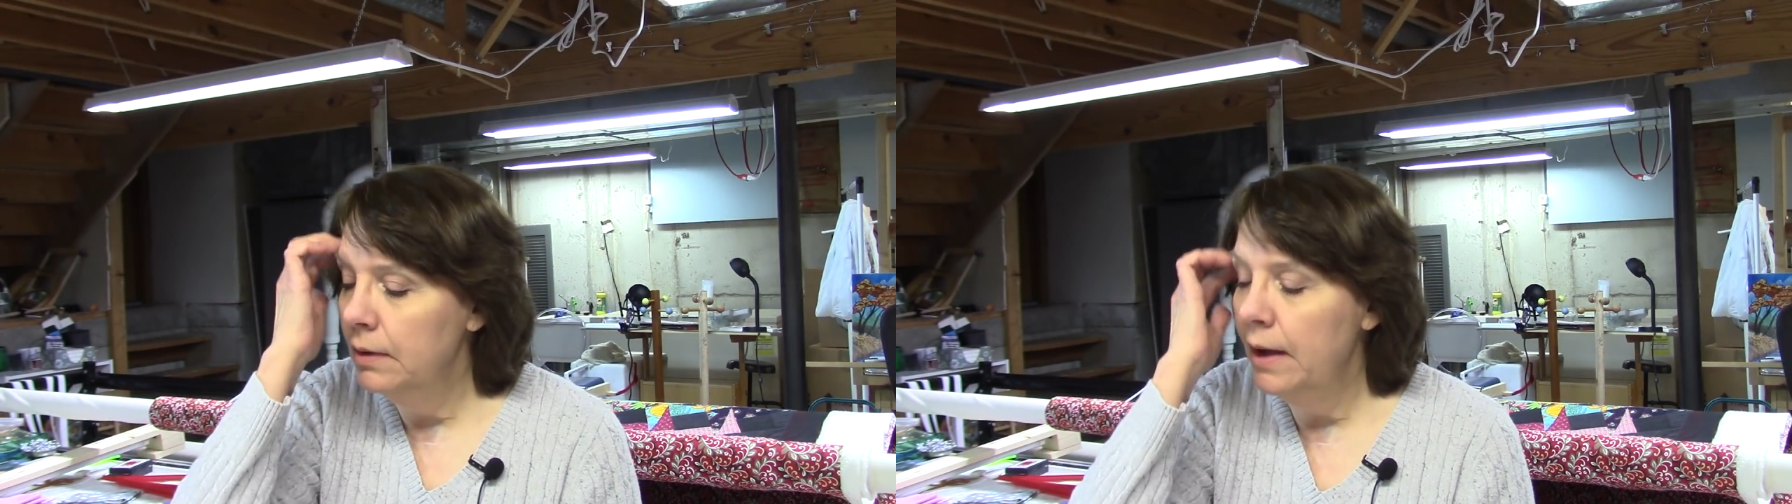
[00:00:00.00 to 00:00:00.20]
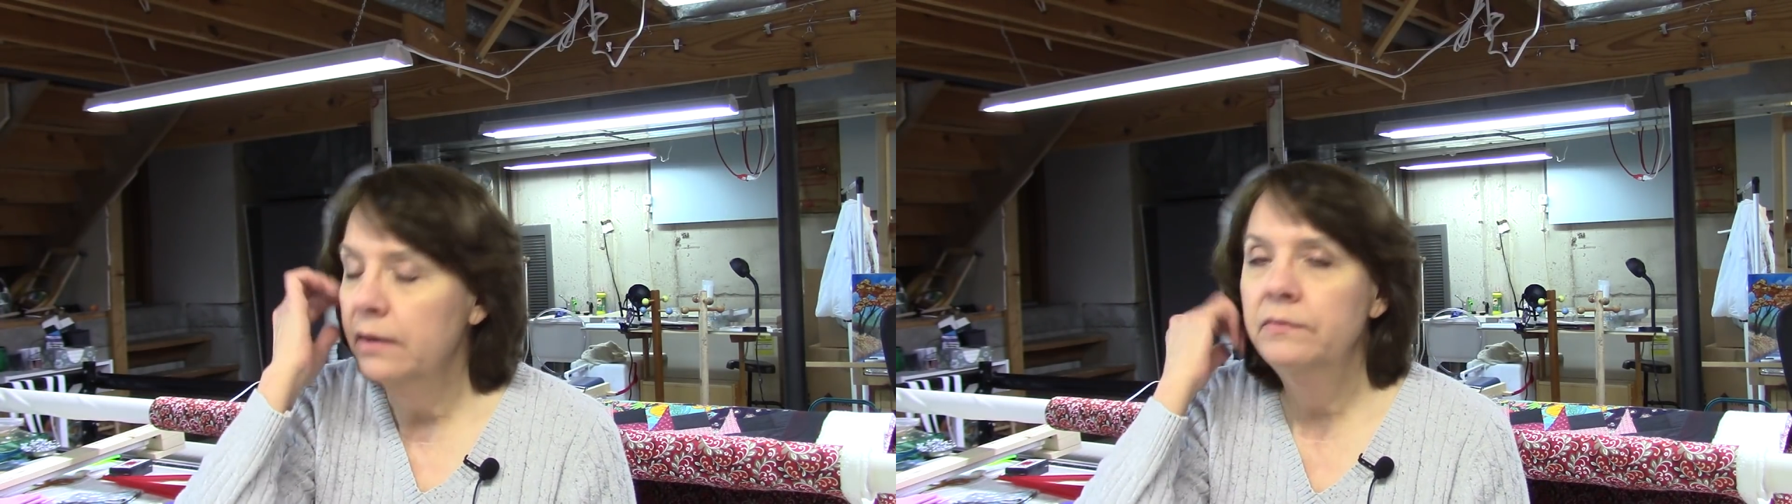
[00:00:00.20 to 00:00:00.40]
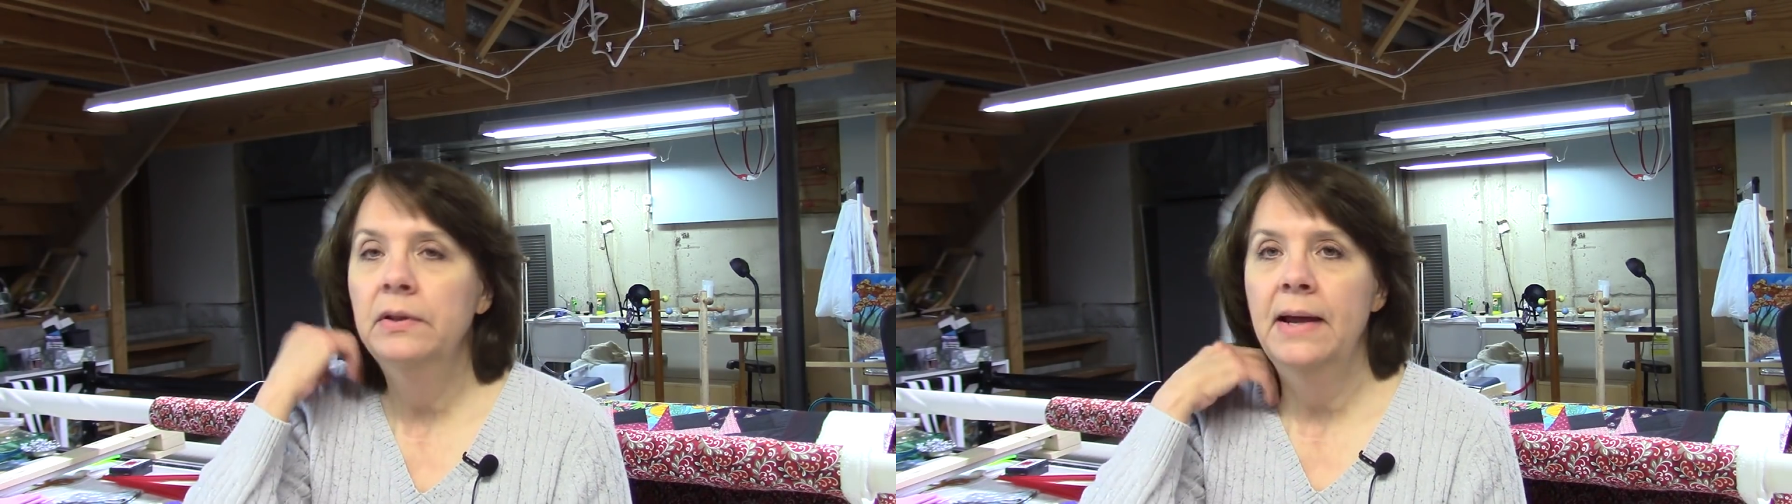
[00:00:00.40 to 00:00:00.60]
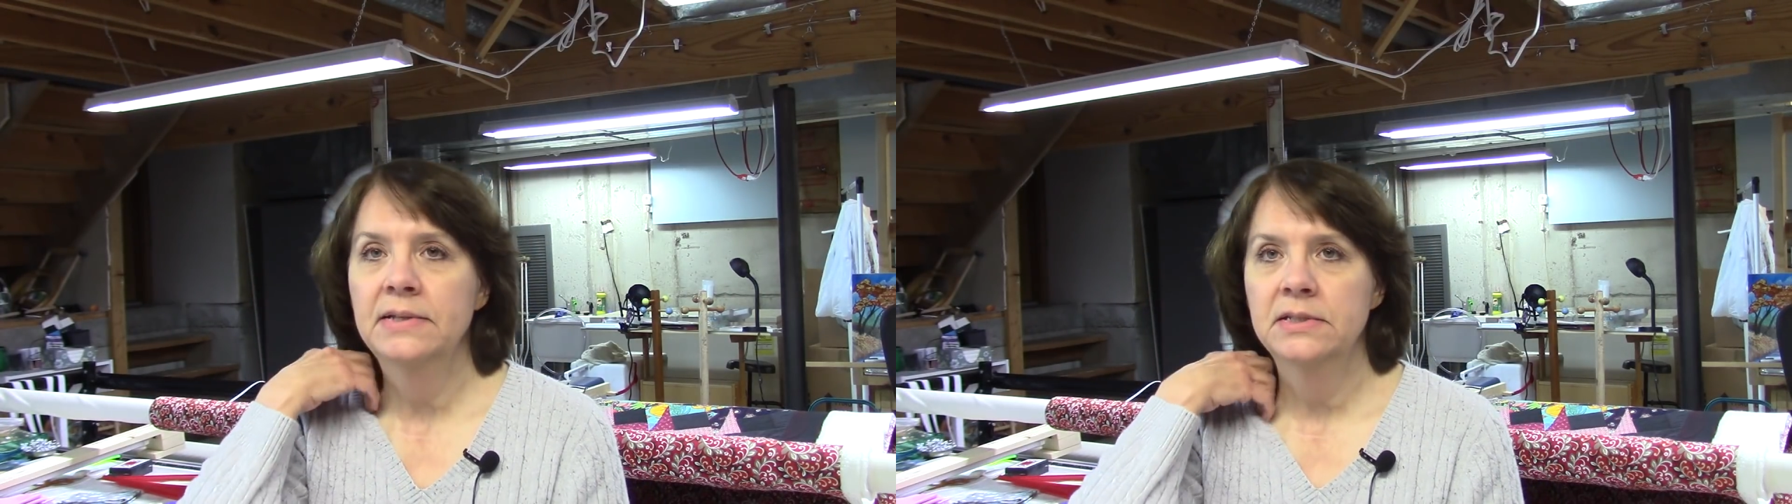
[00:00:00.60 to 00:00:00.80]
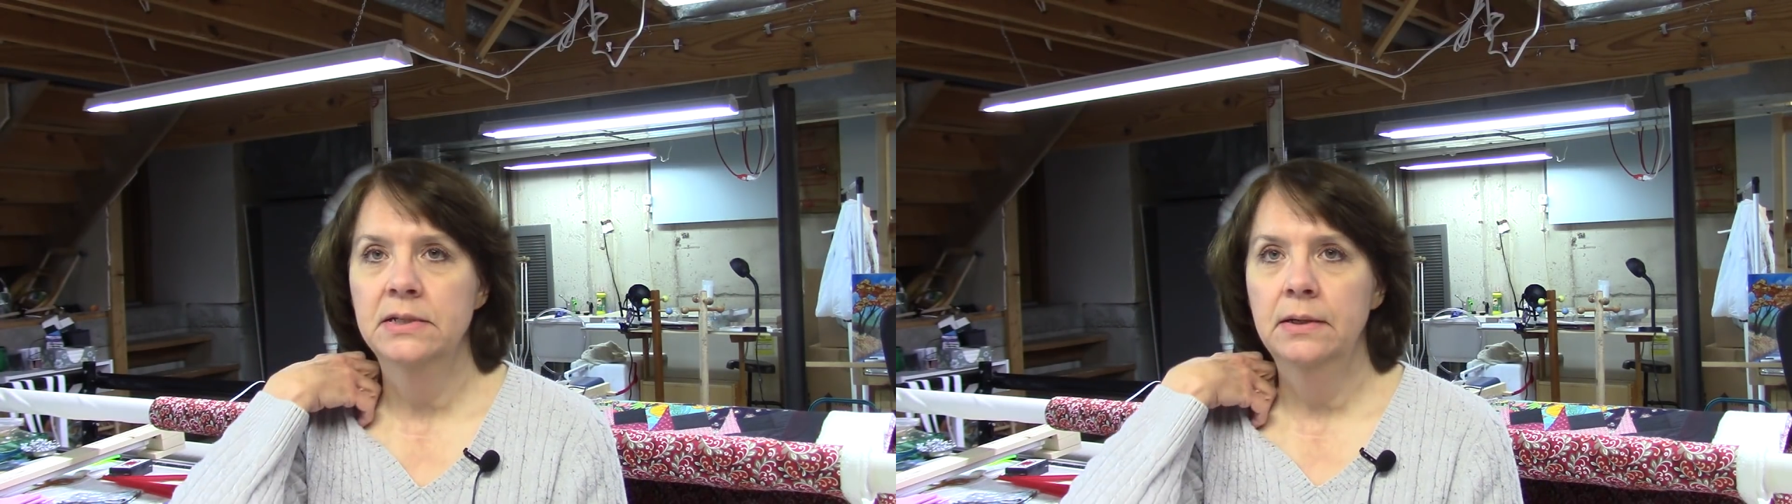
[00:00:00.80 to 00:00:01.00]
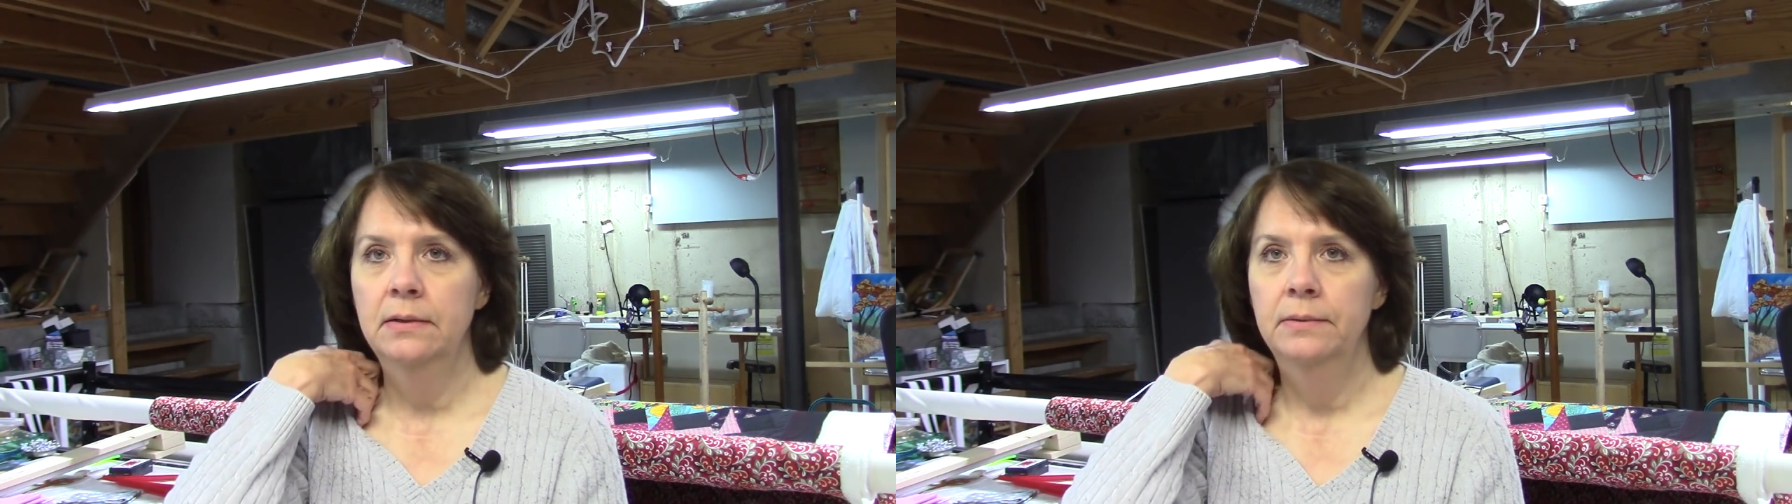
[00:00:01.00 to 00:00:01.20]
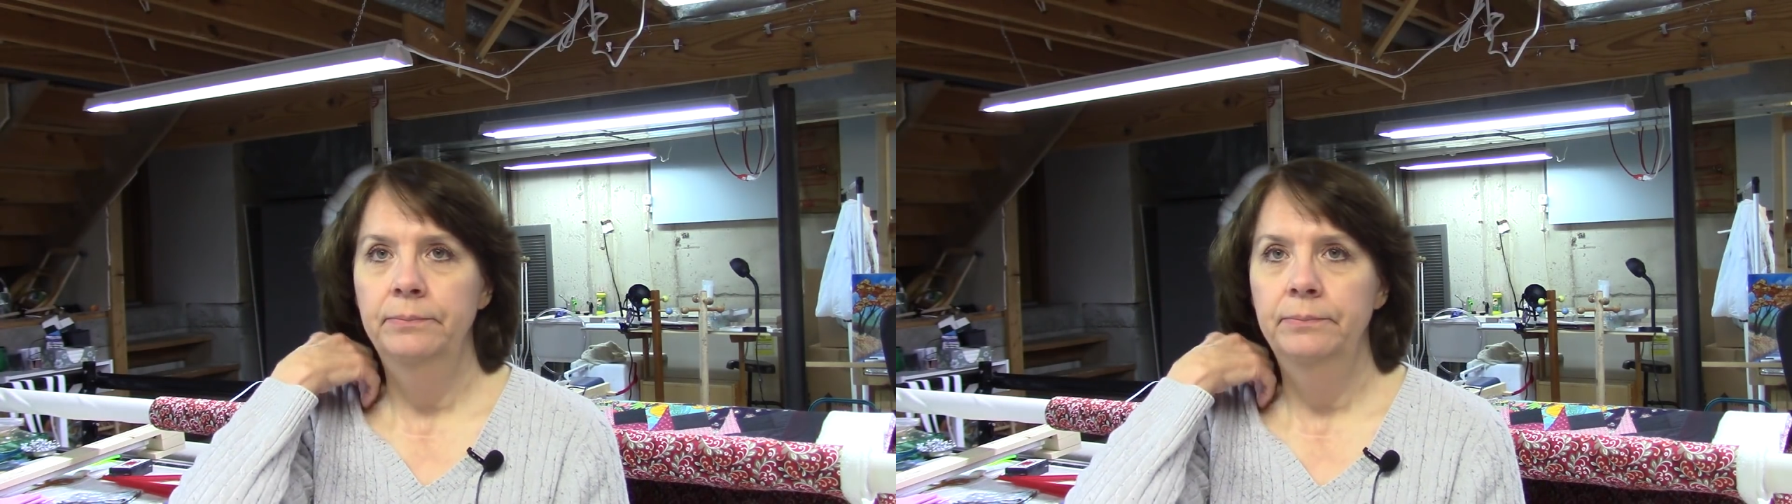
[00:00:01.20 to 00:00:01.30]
out of elastic,